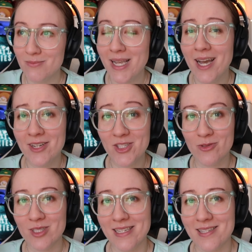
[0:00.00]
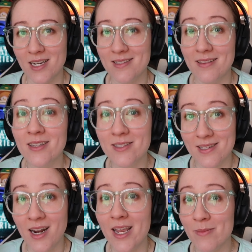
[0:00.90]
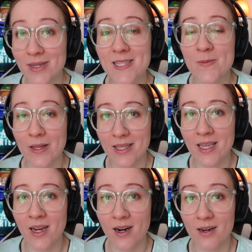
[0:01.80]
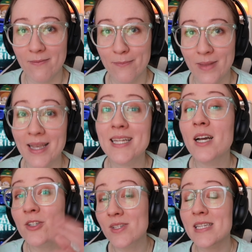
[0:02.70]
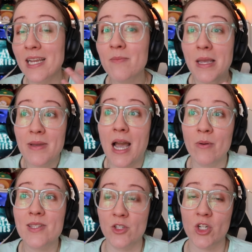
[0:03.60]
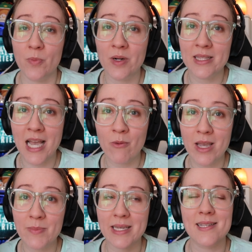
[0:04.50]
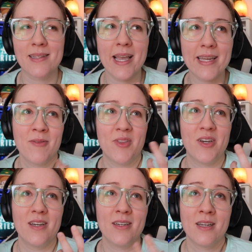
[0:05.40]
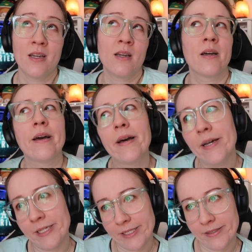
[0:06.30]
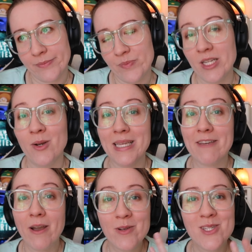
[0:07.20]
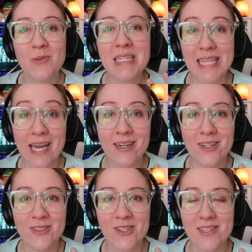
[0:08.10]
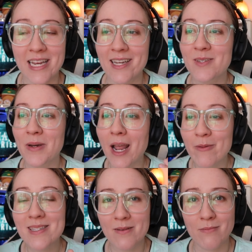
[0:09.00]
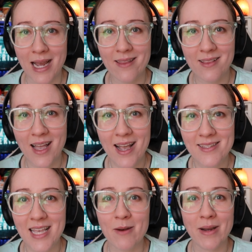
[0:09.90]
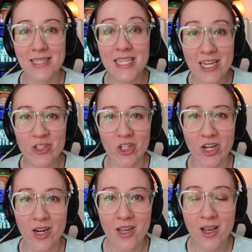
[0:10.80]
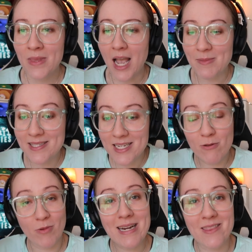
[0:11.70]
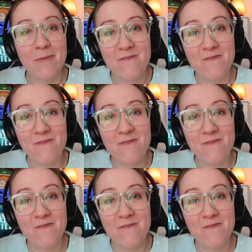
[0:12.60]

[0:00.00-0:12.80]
My attitude really sucks. Listen, I am expelling air. I can understand maybe how it's interpreted that way because like the, you know, like if I was doing that, I'd understand. But I was in math class and my teacher, I'm sitting right in the